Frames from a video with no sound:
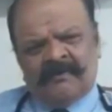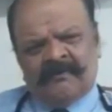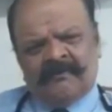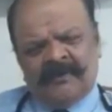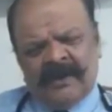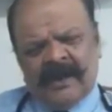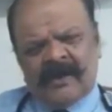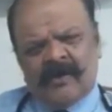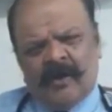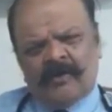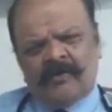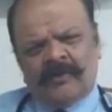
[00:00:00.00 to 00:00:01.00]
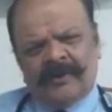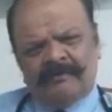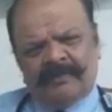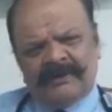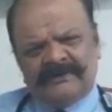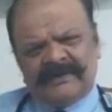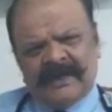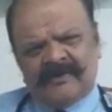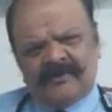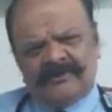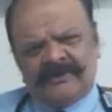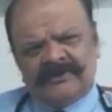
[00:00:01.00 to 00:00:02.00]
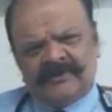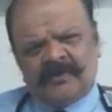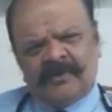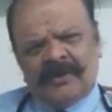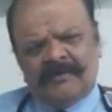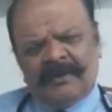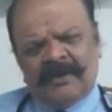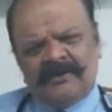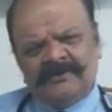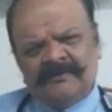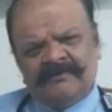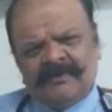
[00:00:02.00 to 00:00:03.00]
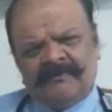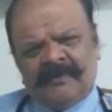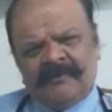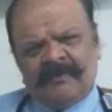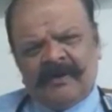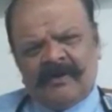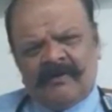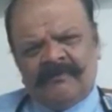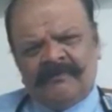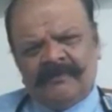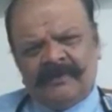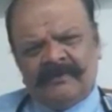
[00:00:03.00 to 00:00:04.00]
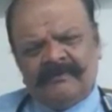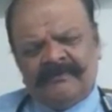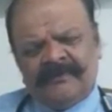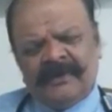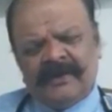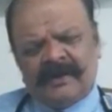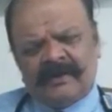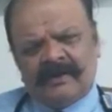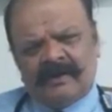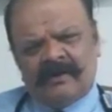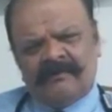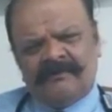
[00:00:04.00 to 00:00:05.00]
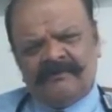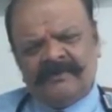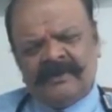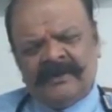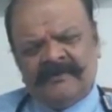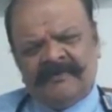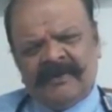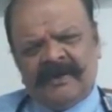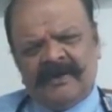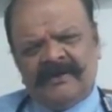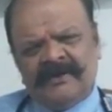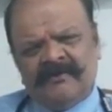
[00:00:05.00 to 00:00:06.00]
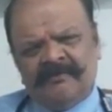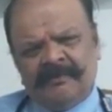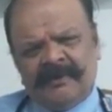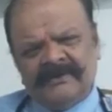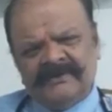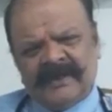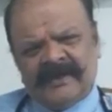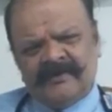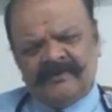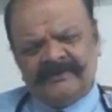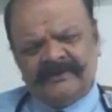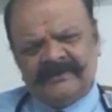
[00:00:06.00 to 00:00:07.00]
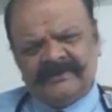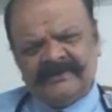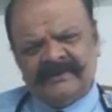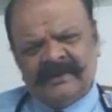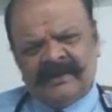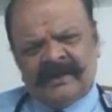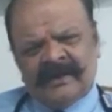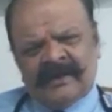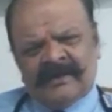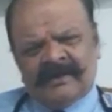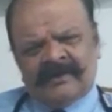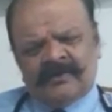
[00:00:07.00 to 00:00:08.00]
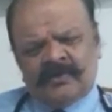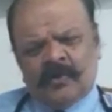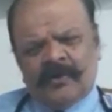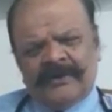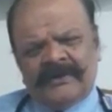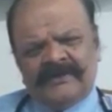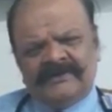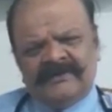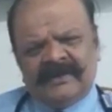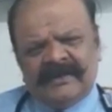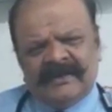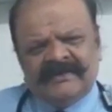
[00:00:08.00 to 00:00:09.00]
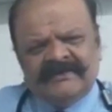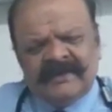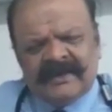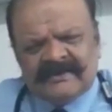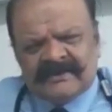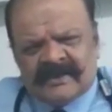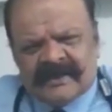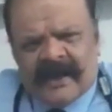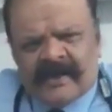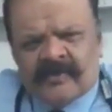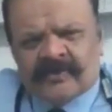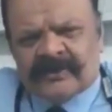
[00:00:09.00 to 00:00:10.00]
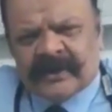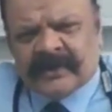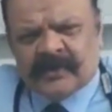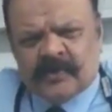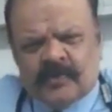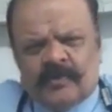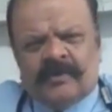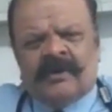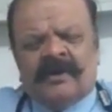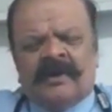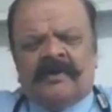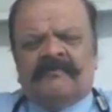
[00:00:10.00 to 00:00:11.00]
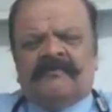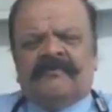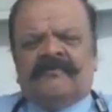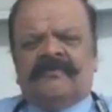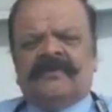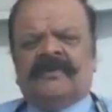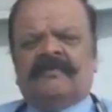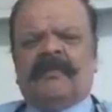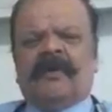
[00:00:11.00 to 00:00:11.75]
We are not doing pulse diagnosis only because of the fear of the difficulty of pulse diagnosis. Though it is the easiest diagnostic tool, the